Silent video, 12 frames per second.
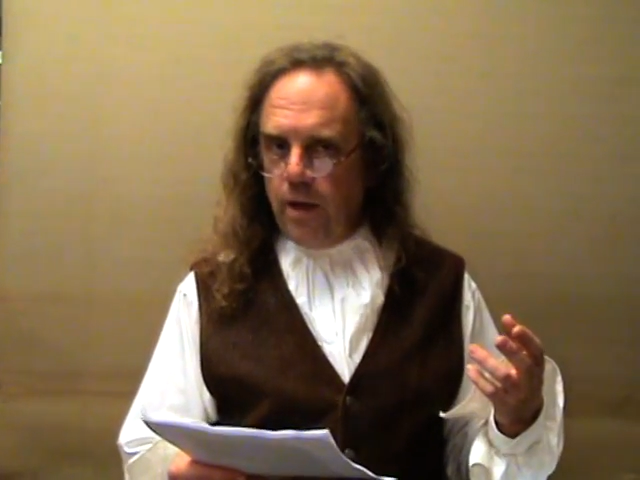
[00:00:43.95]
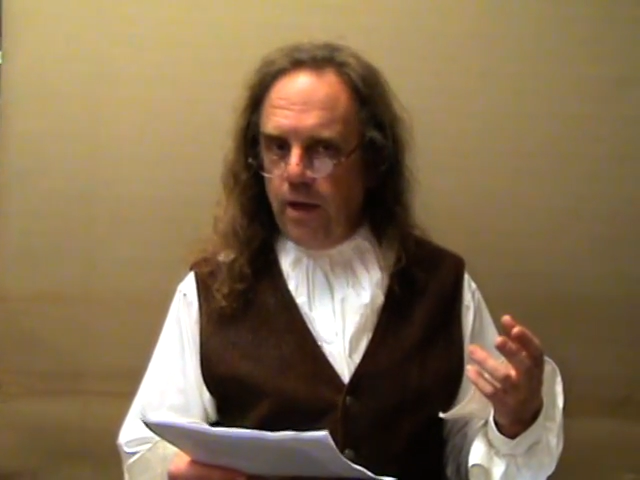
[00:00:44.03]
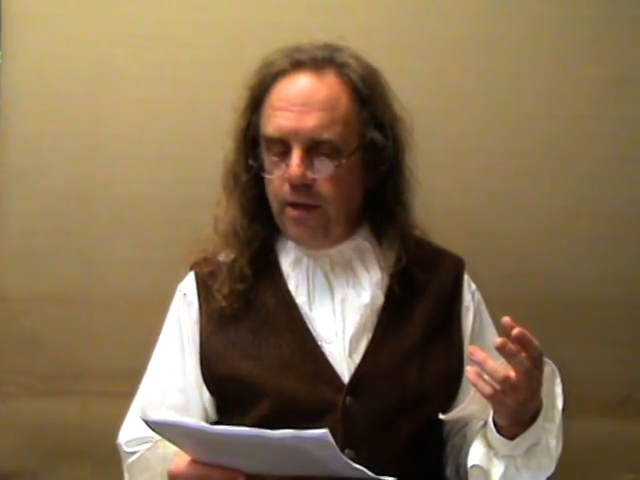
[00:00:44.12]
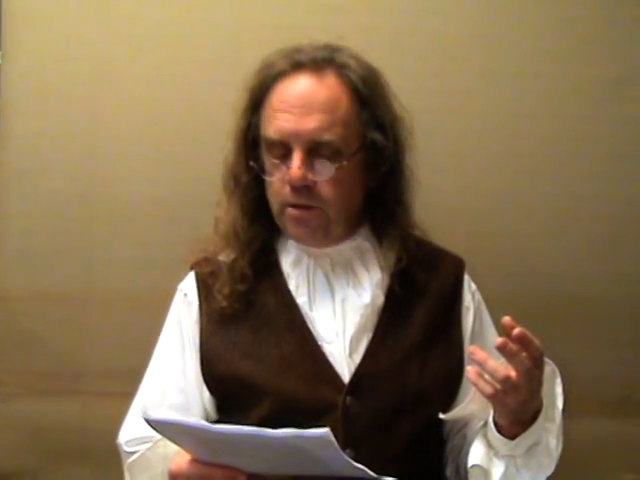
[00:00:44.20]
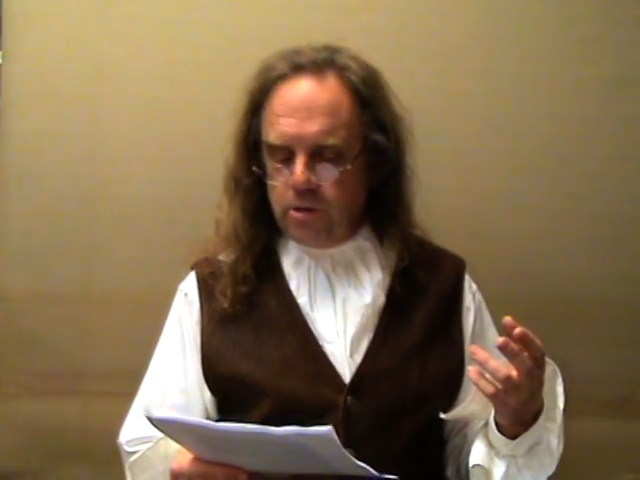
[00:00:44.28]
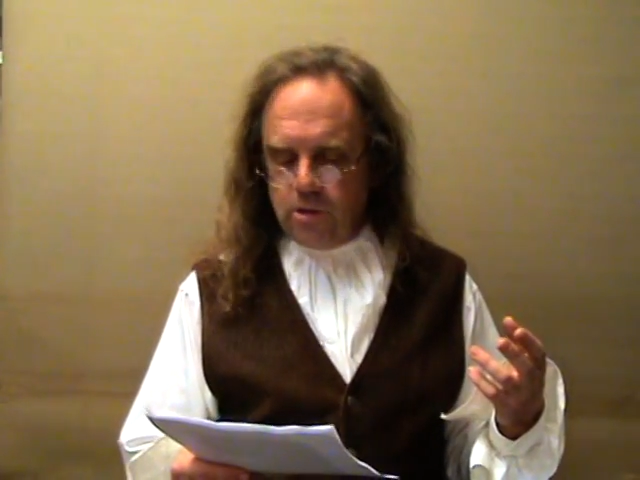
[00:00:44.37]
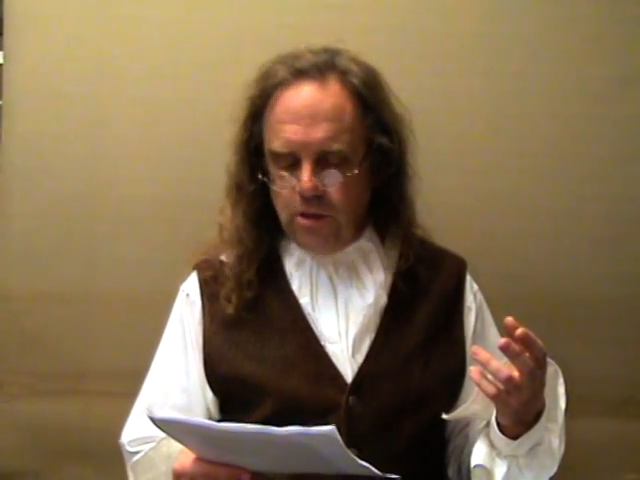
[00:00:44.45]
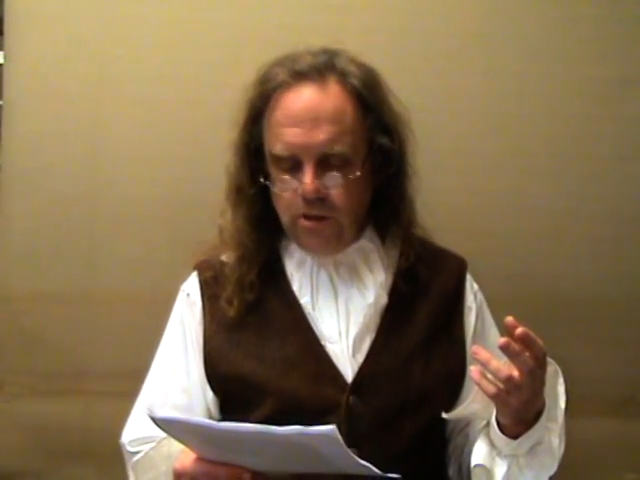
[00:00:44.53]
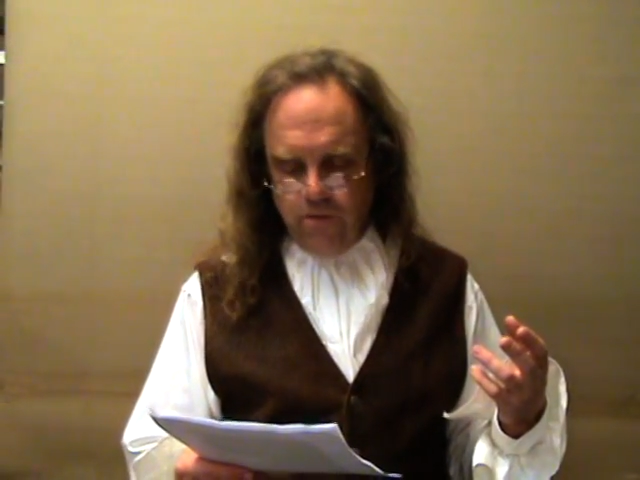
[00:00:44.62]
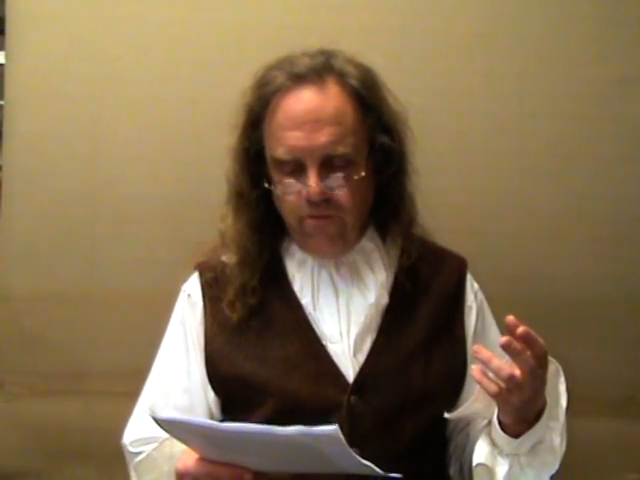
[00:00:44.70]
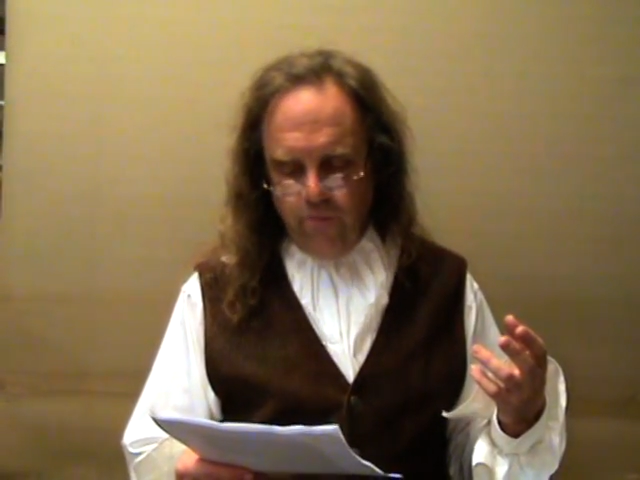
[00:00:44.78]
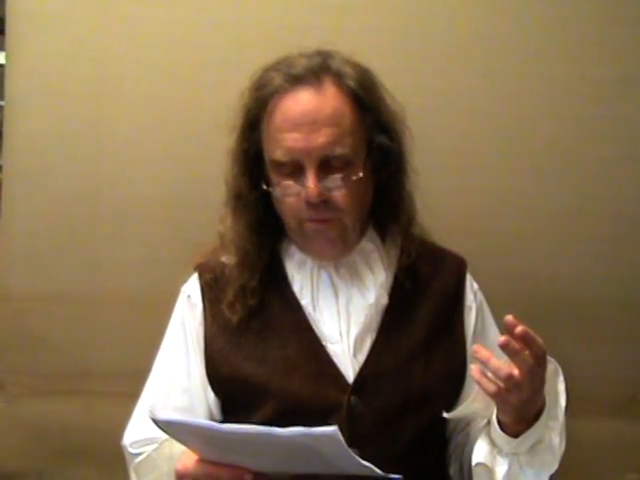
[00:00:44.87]
agencies
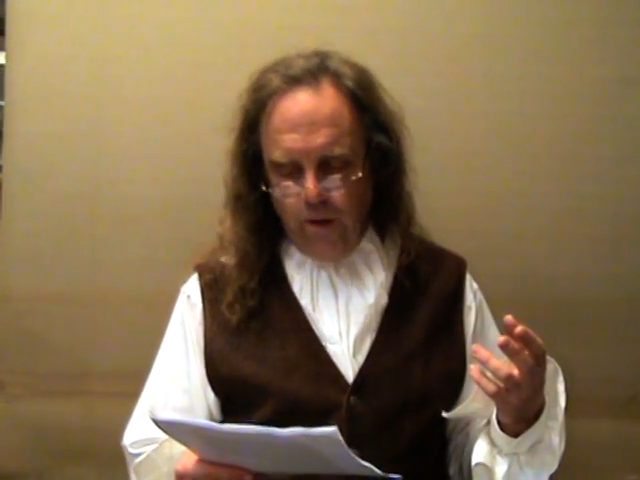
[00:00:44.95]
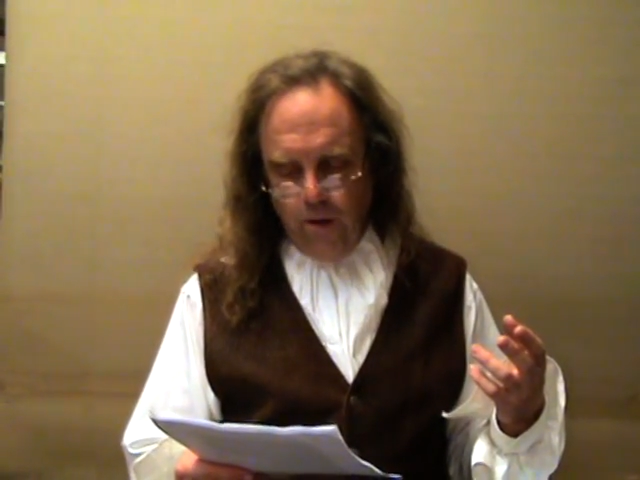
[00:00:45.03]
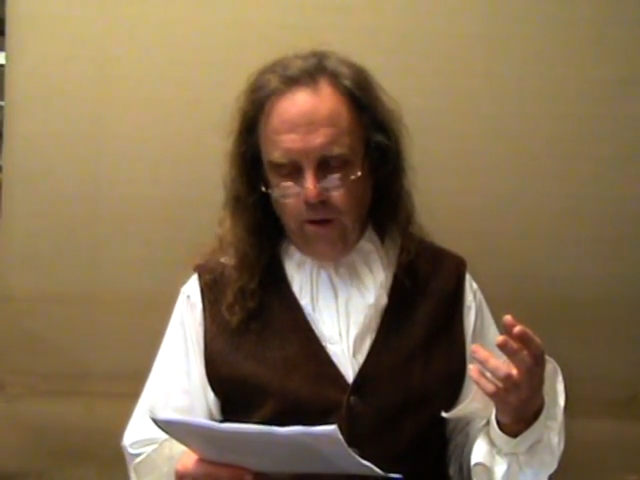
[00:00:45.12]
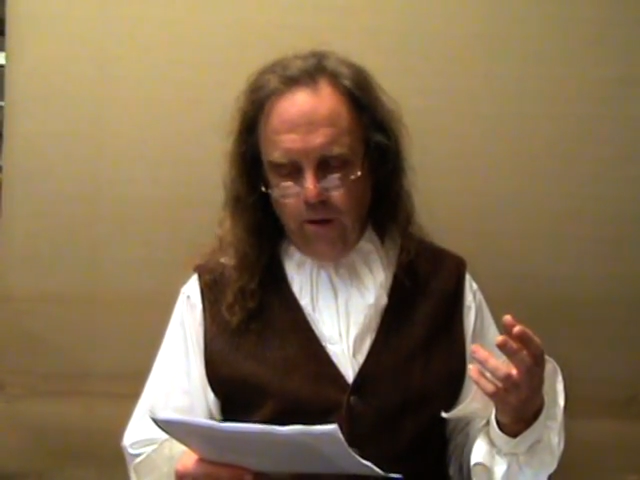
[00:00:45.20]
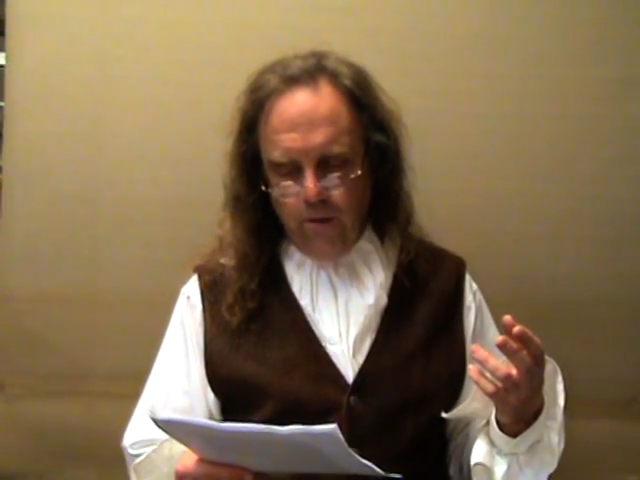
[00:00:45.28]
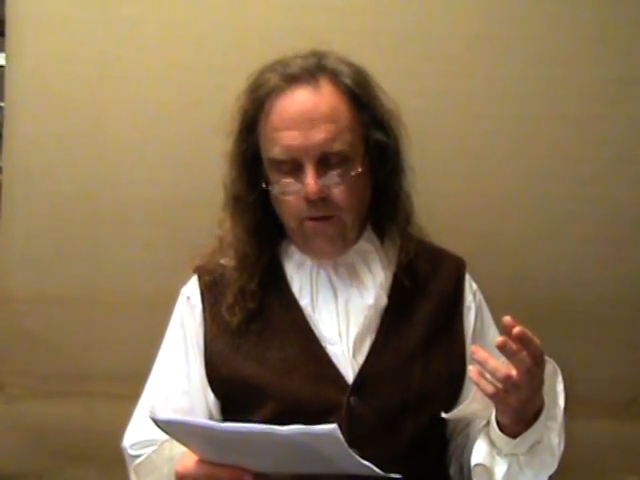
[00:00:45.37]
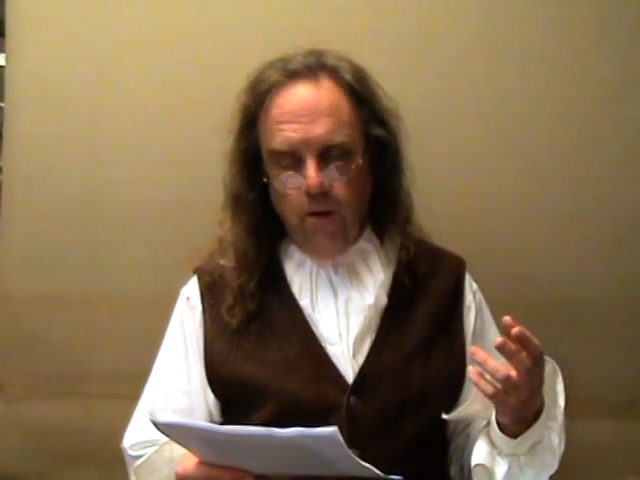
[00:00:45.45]
of America